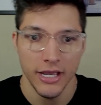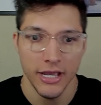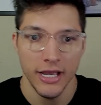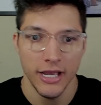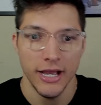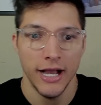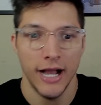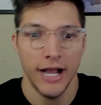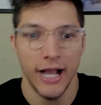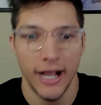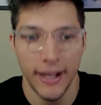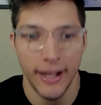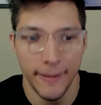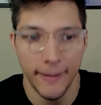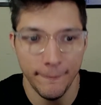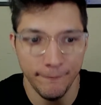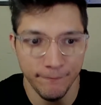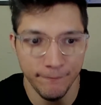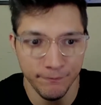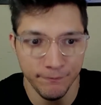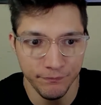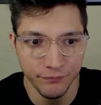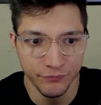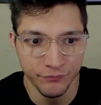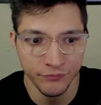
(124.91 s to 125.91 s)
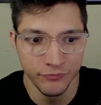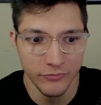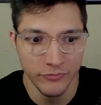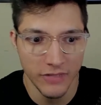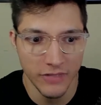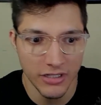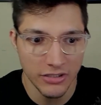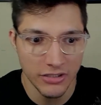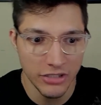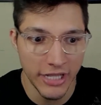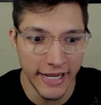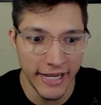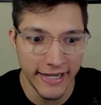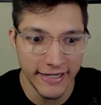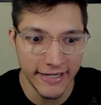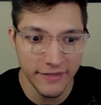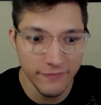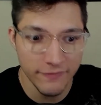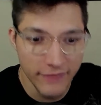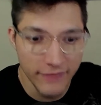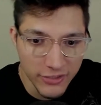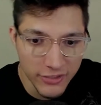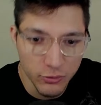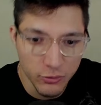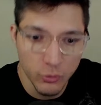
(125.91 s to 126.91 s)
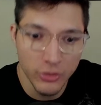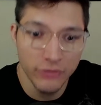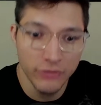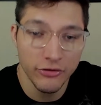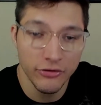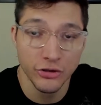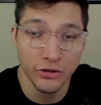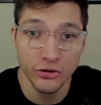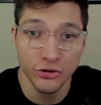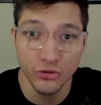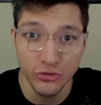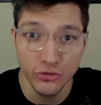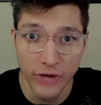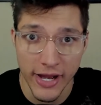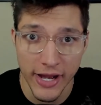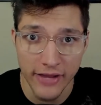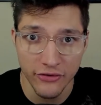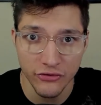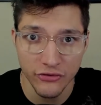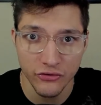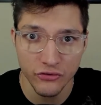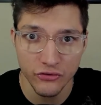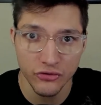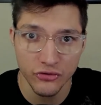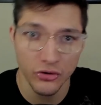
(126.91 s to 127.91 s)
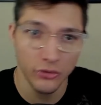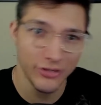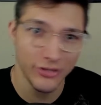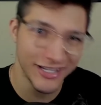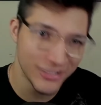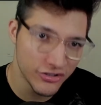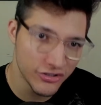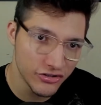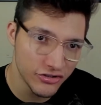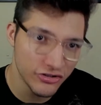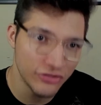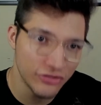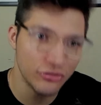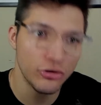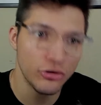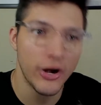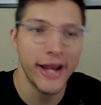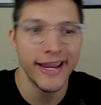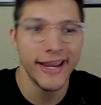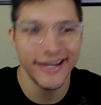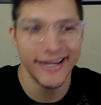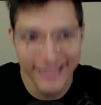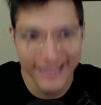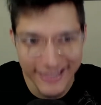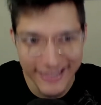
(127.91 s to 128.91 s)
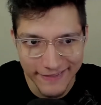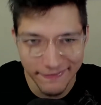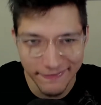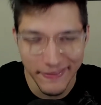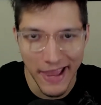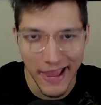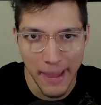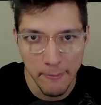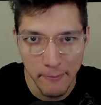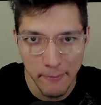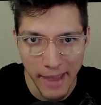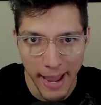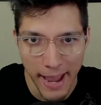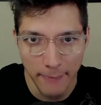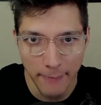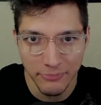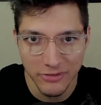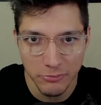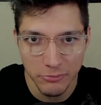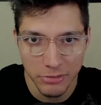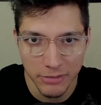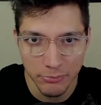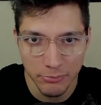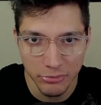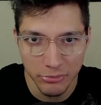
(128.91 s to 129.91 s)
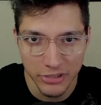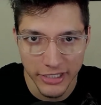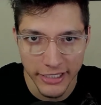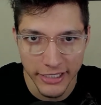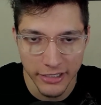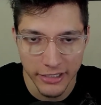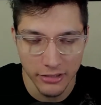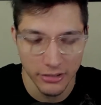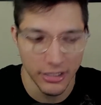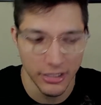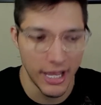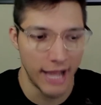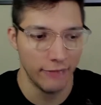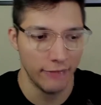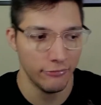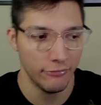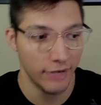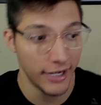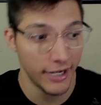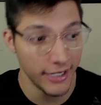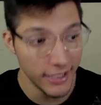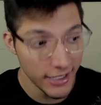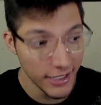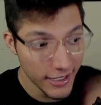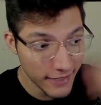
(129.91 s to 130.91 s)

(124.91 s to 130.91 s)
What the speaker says: And that's one of our strengths. So let's try and get that map to be played a lot, right?